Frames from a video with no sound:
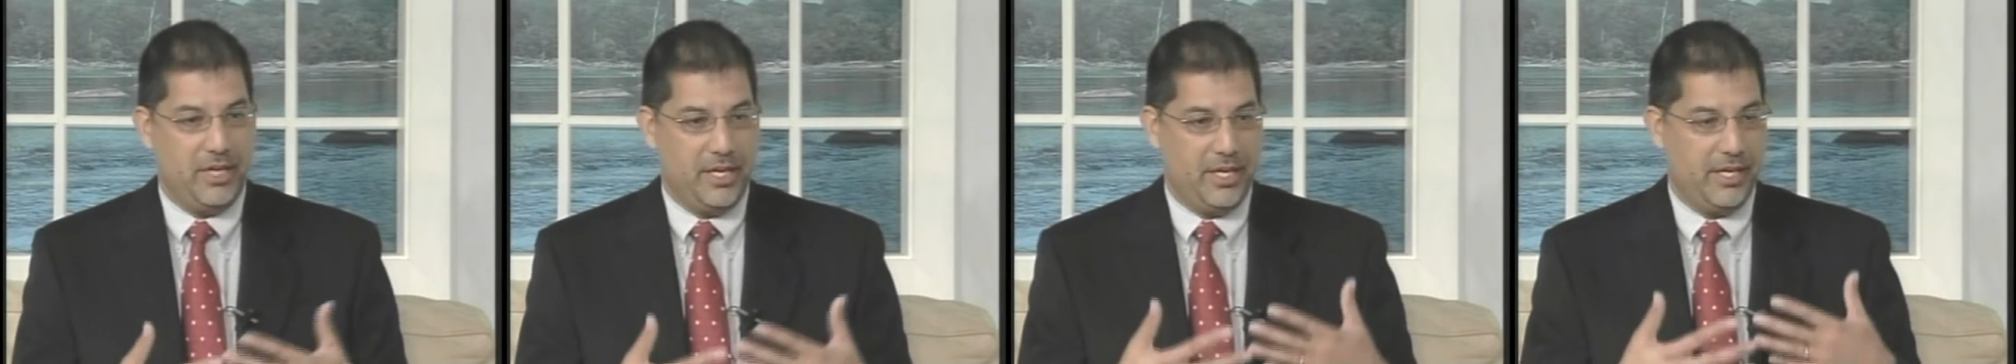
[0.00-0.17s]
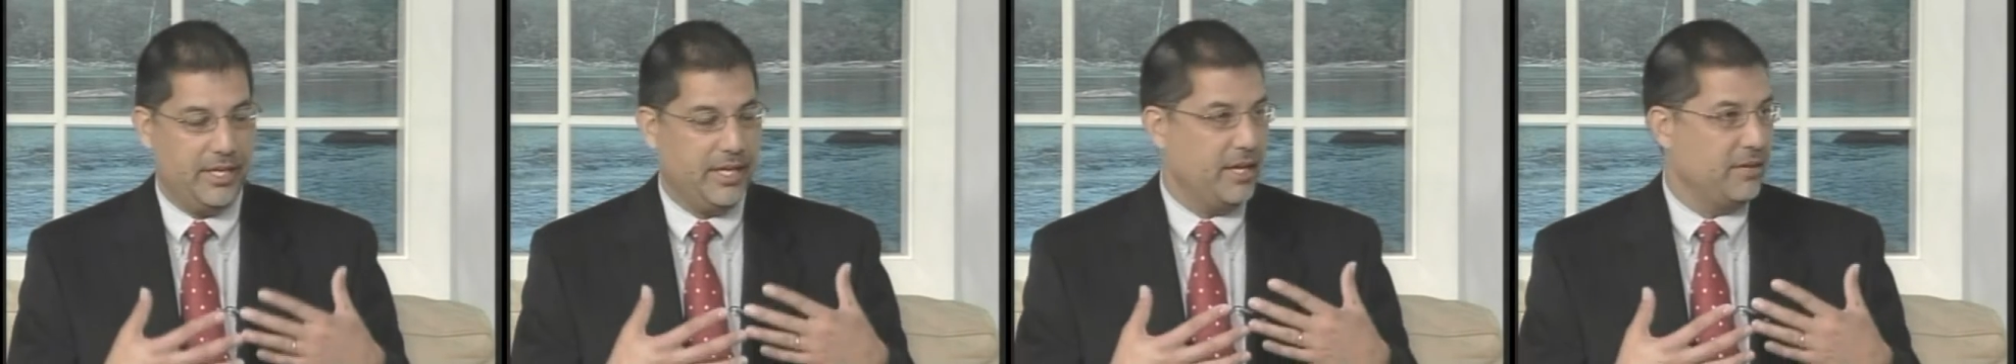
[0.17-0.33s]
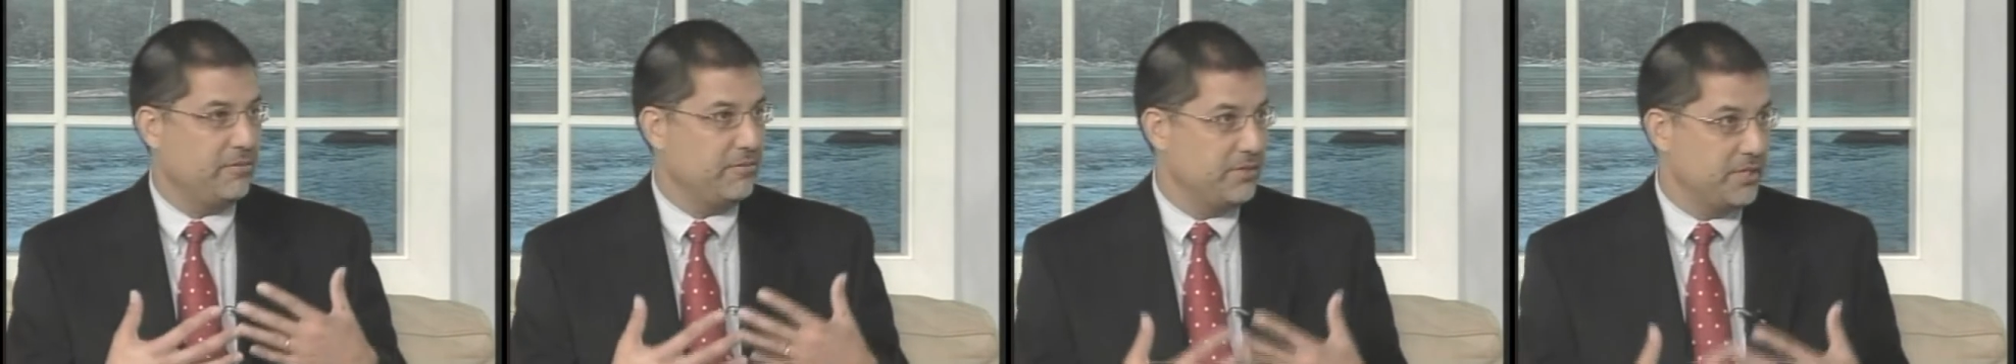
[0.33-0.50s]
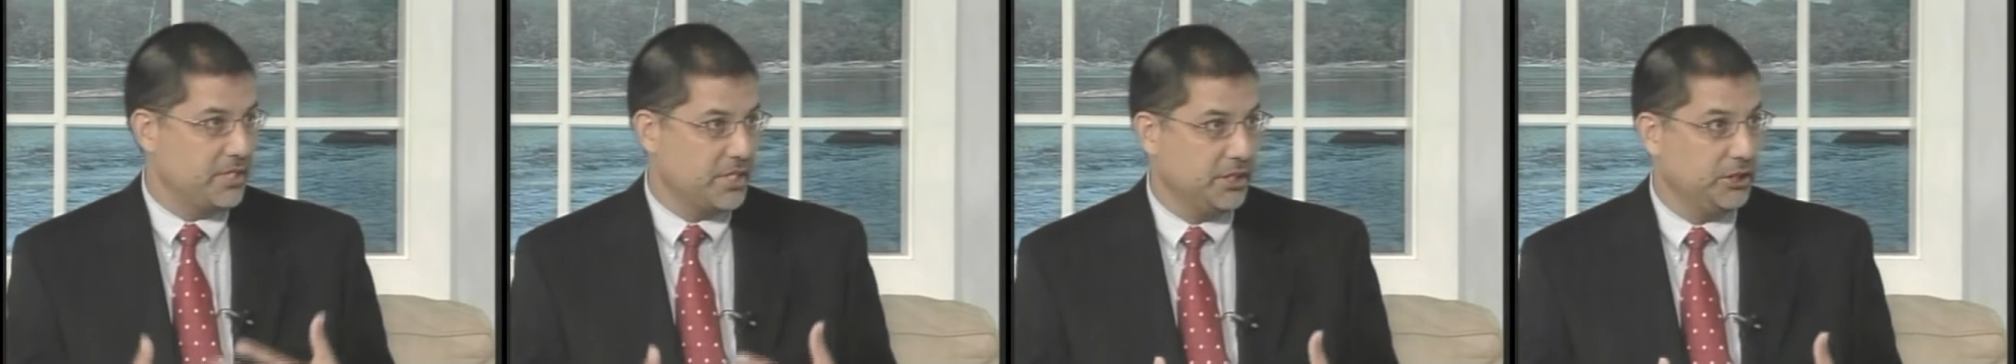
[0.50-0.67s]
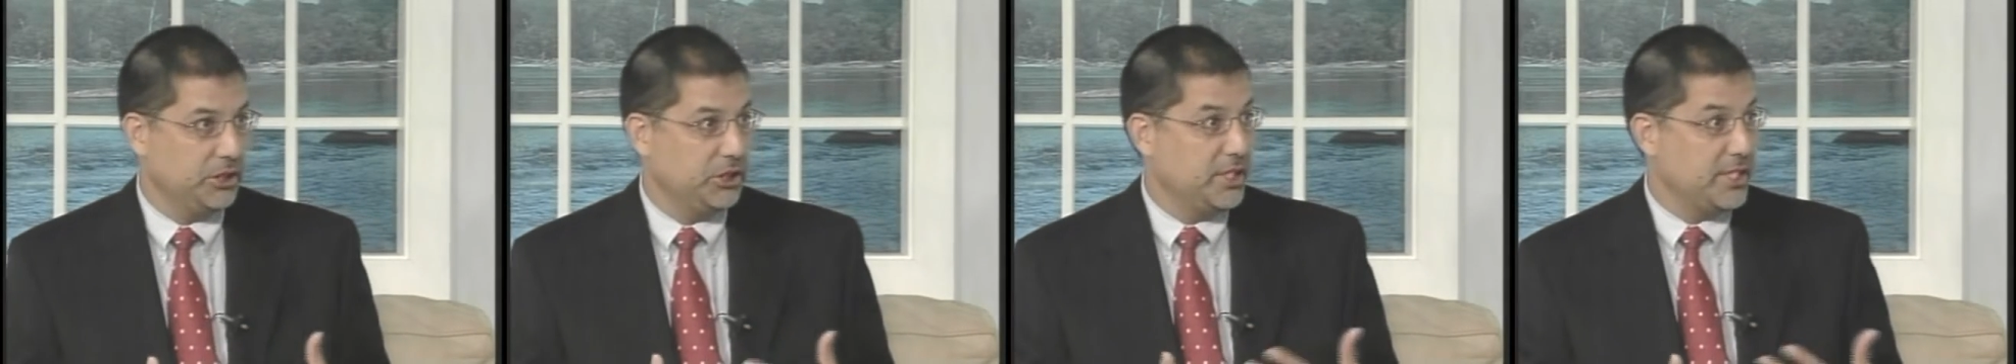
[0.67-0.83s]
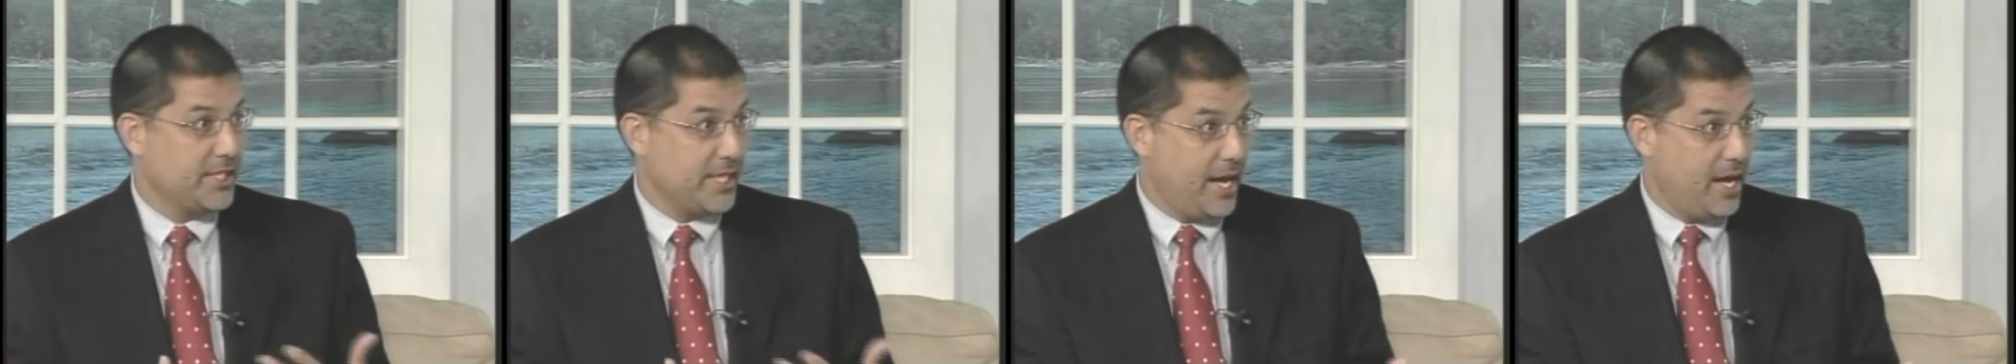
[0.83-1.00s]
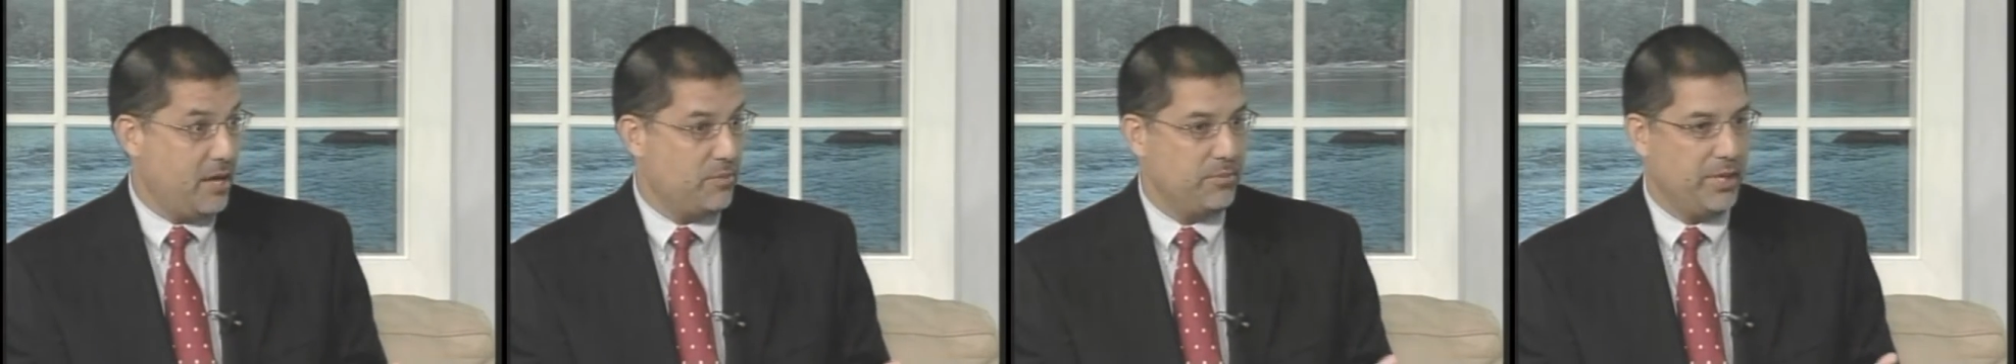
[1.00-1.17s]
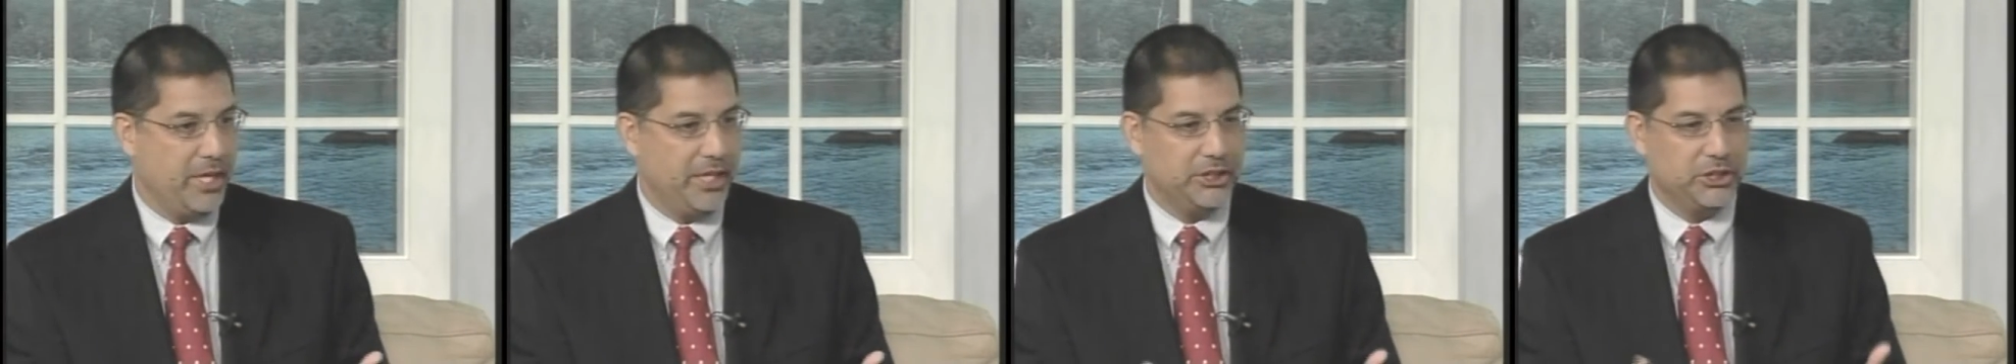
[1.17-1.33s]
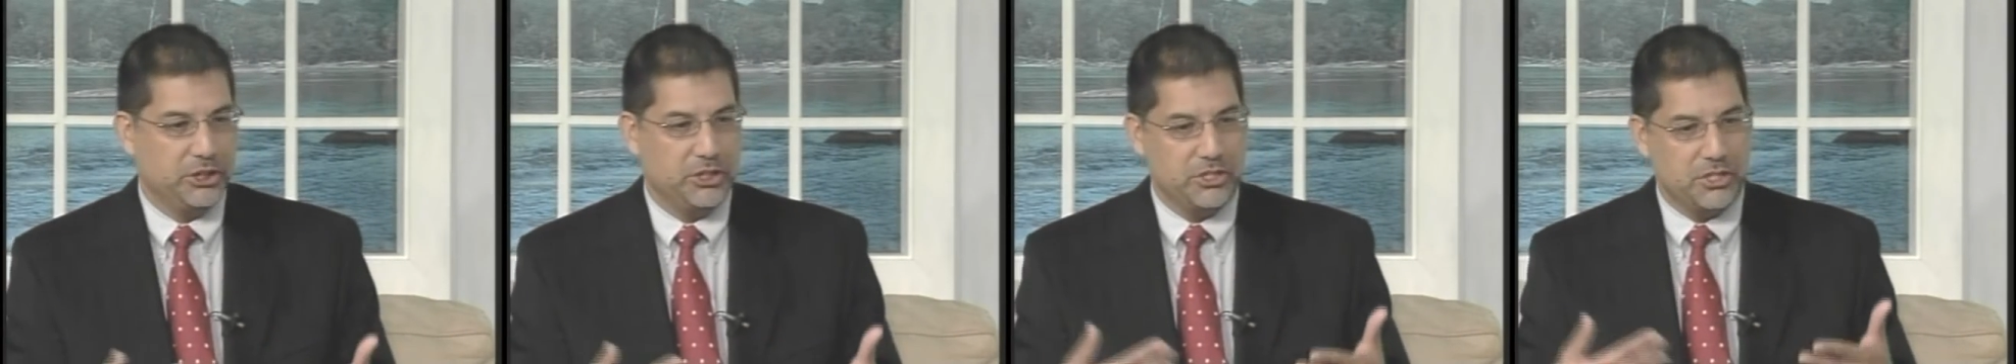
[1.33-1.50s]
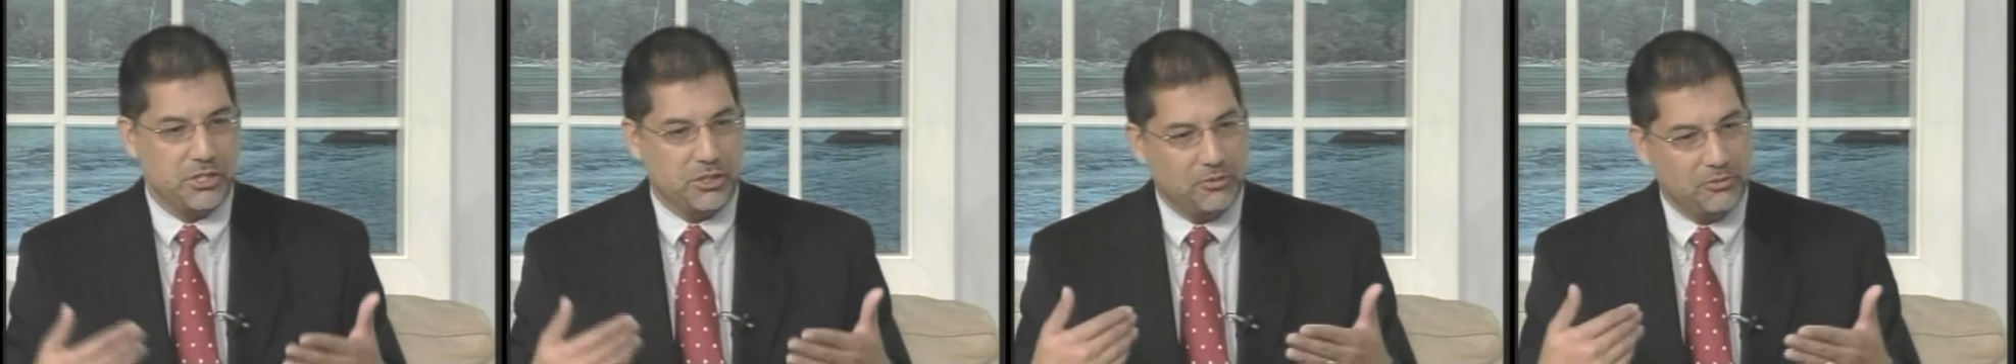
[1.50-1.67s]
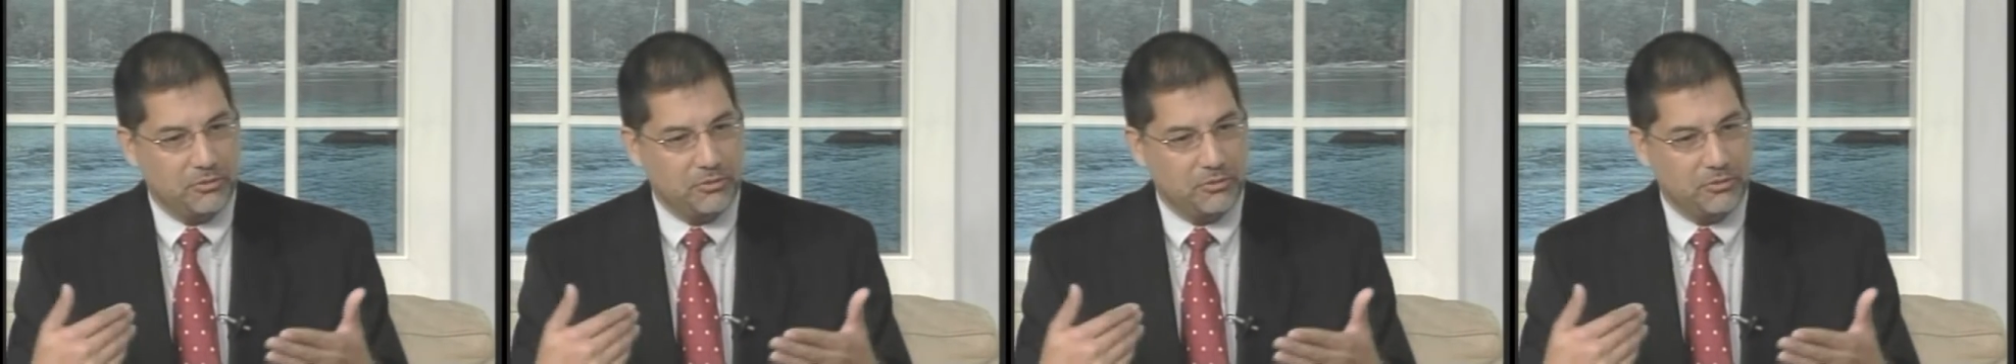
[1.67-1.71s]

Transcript: again, physicians and patients,